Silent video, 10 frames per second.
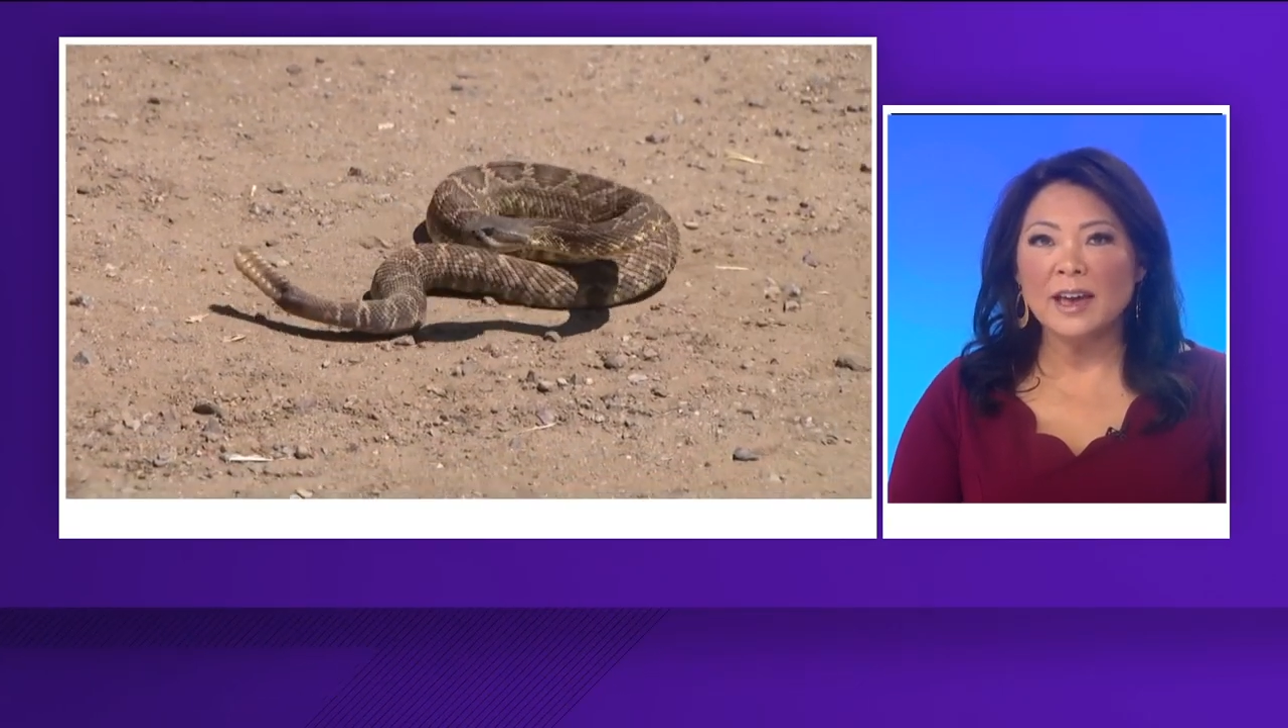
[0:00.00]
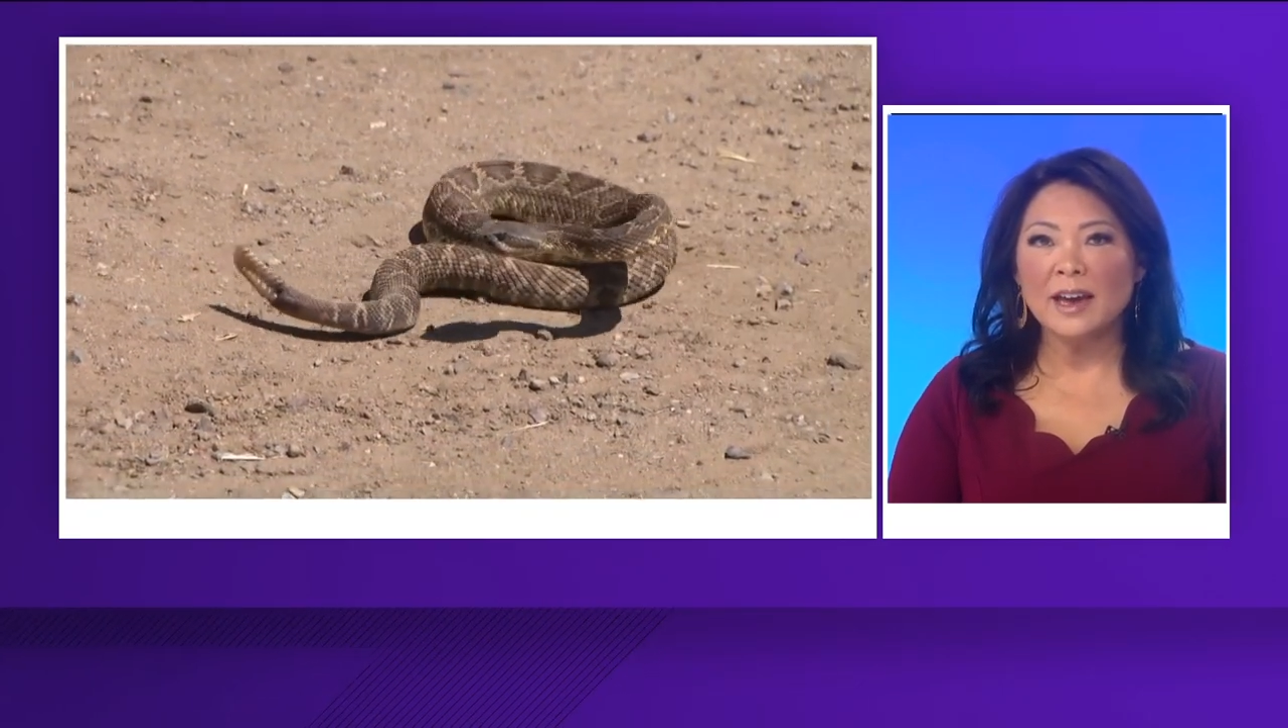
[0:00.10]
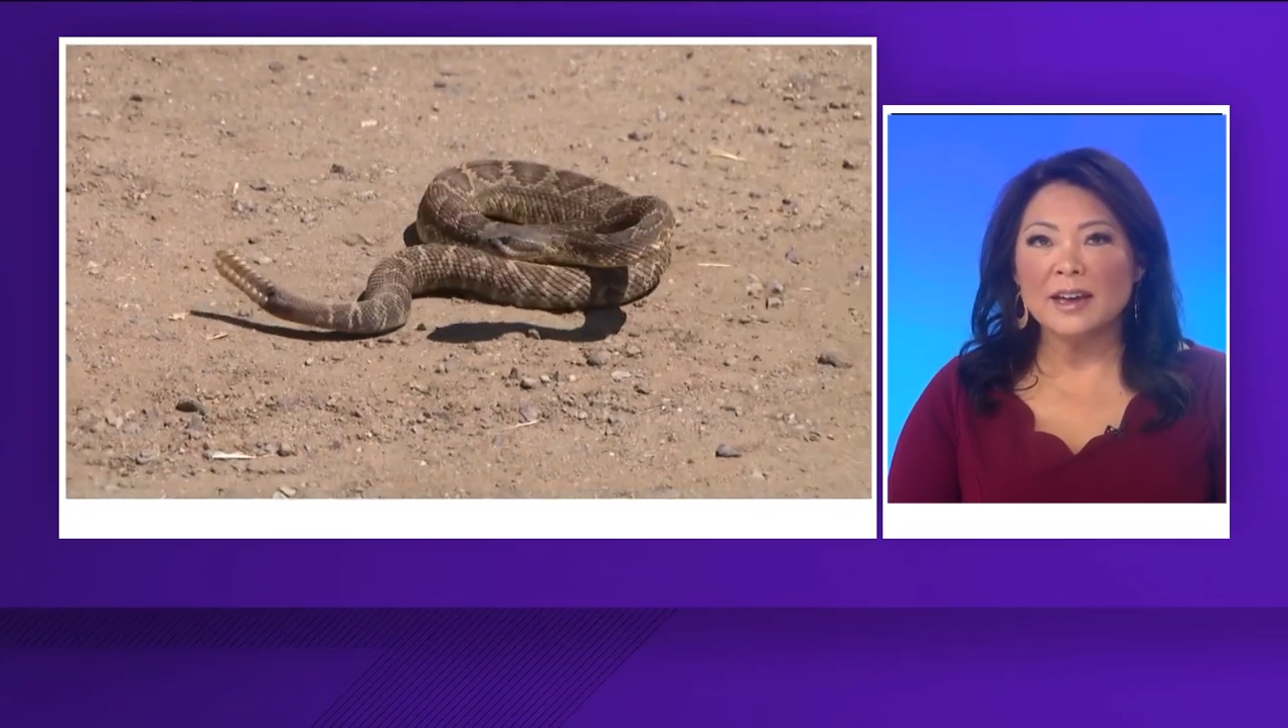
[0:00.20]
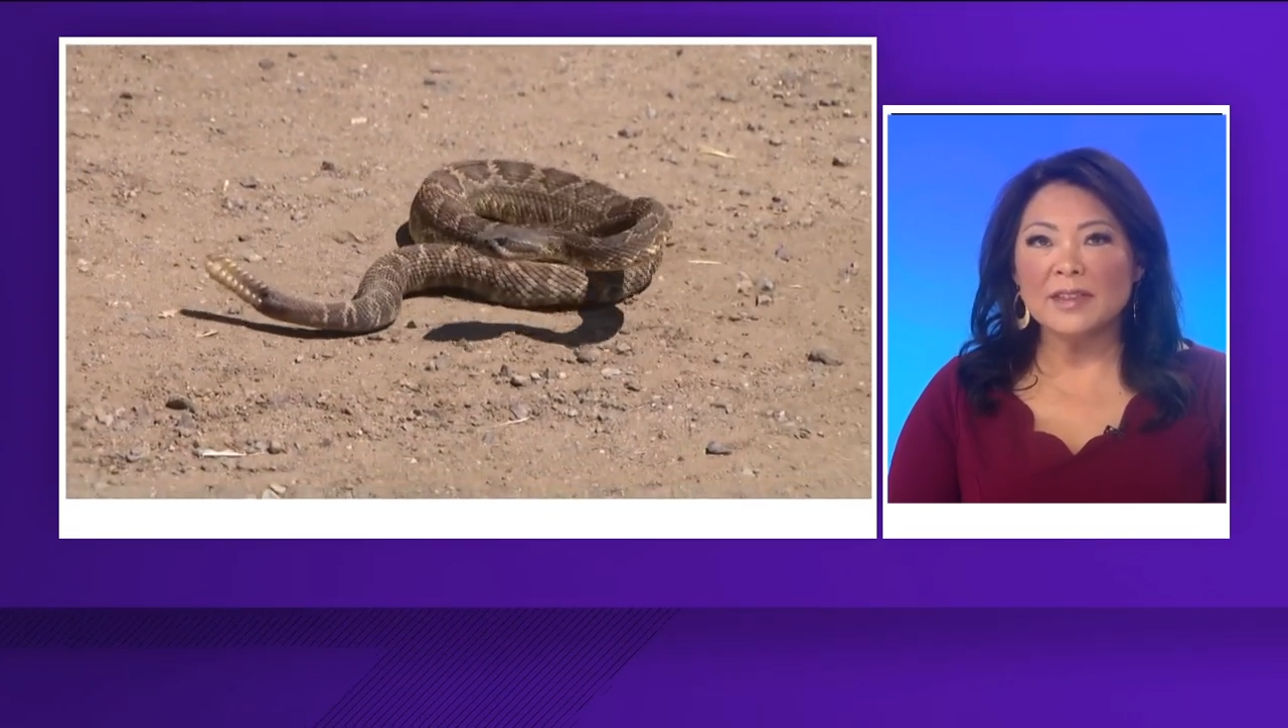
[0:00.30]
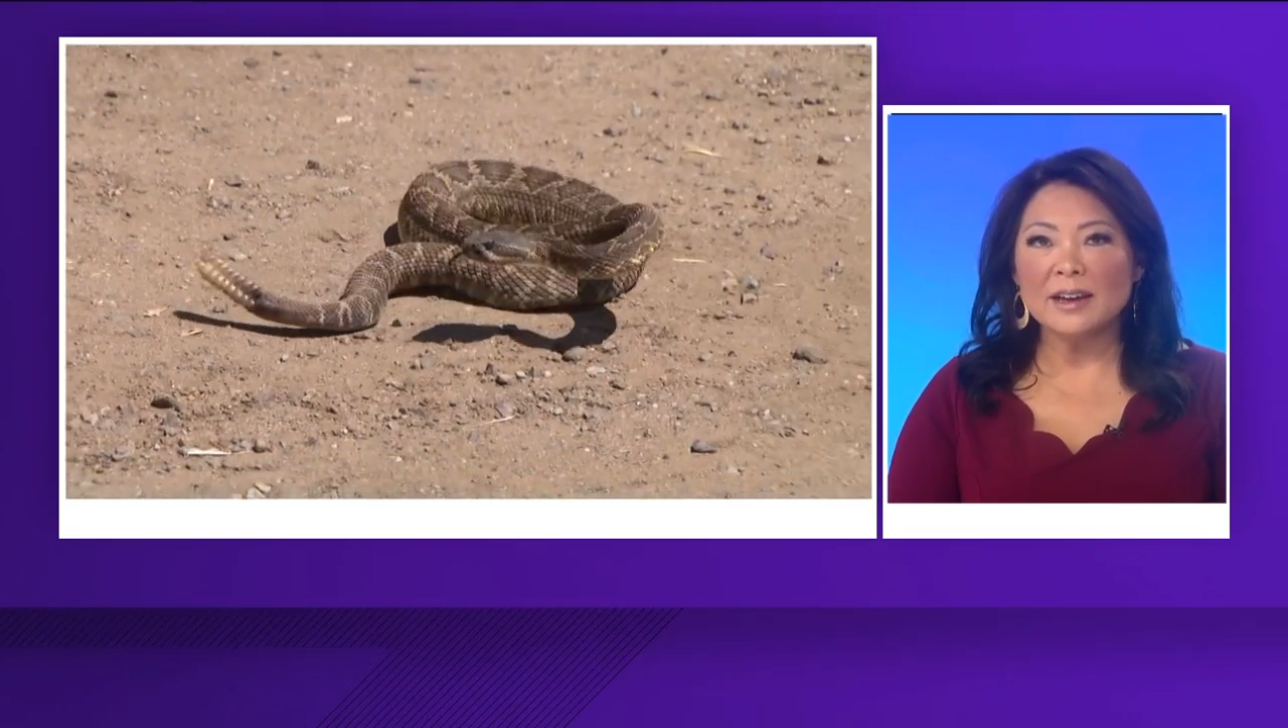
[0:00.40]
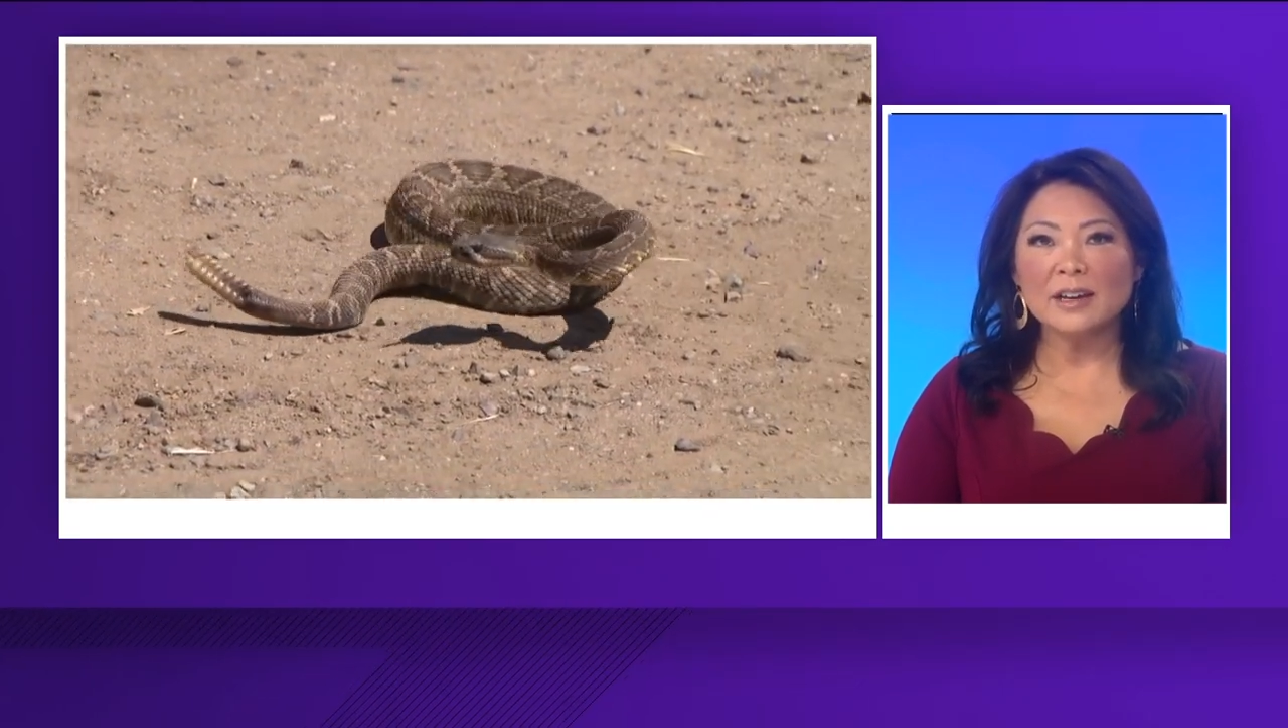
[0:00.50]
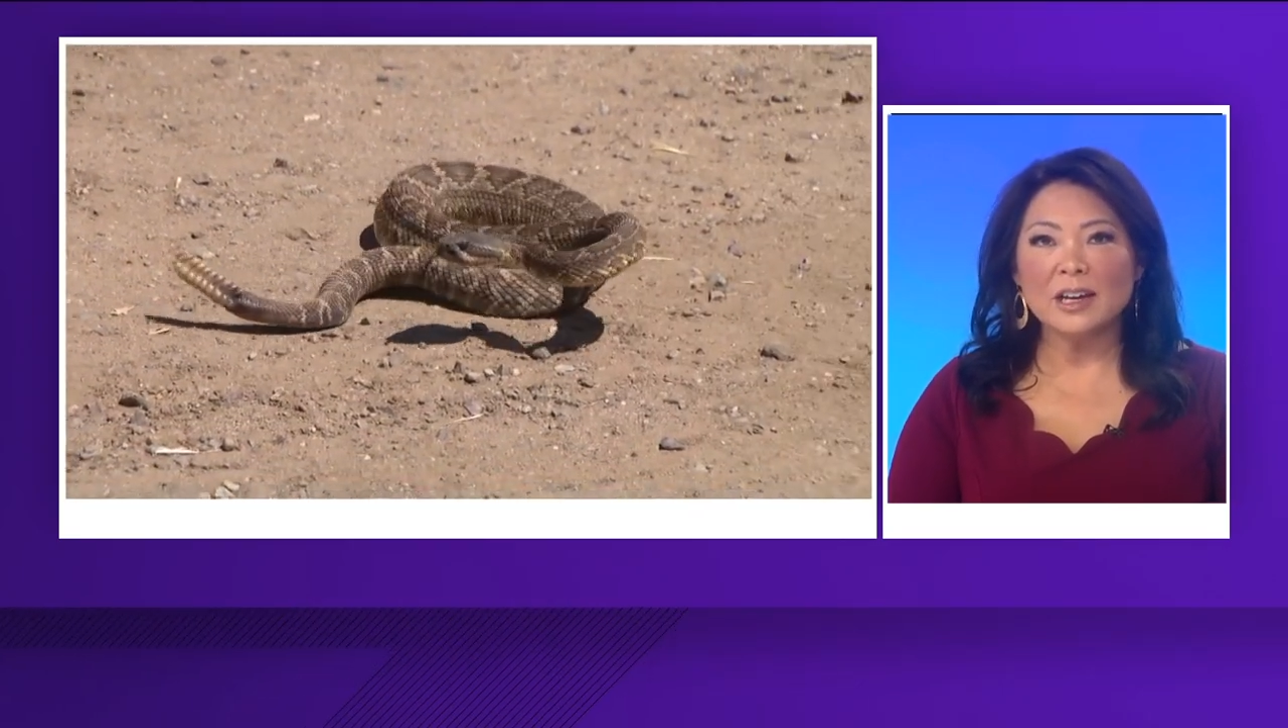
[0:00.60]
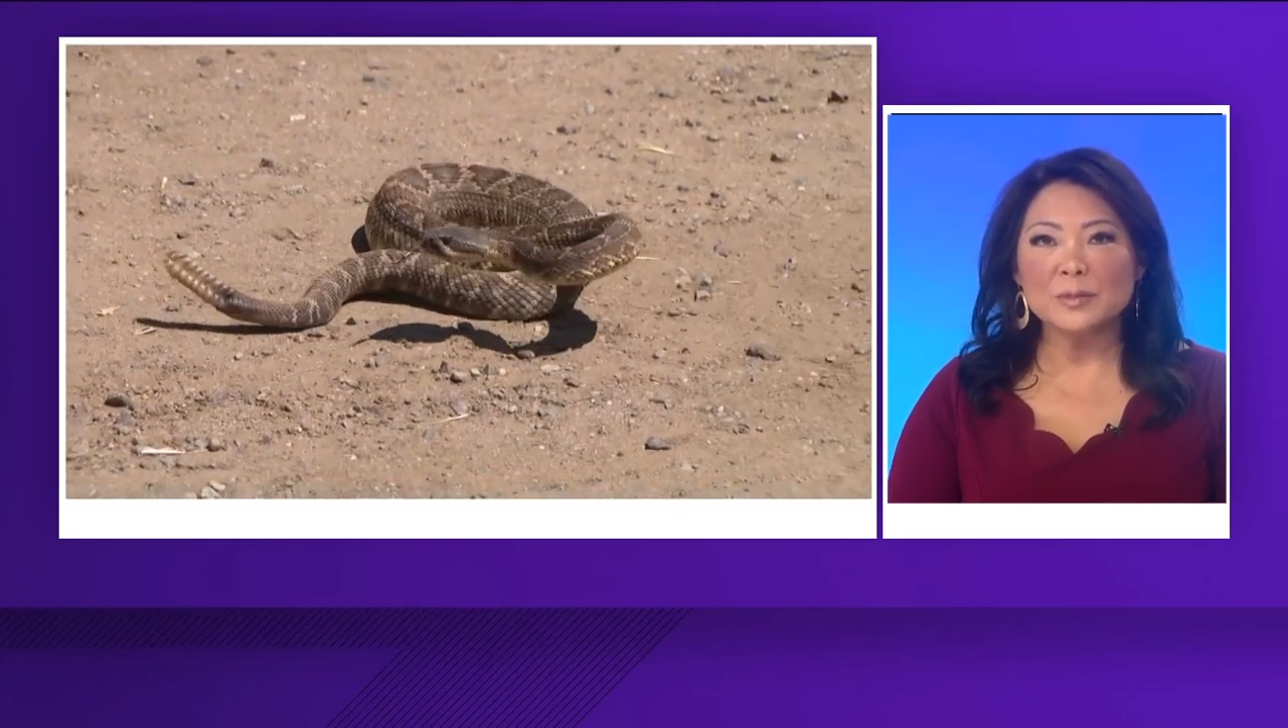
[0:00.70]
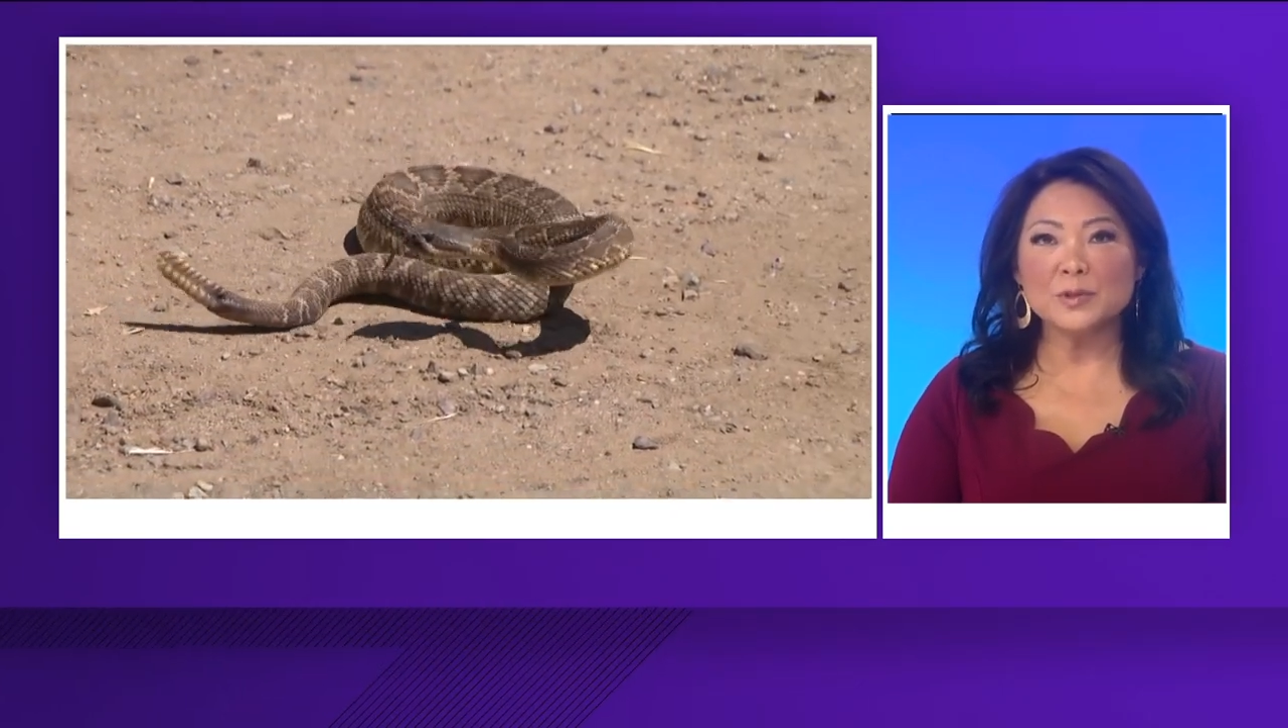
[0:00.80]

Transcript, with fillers: and that comes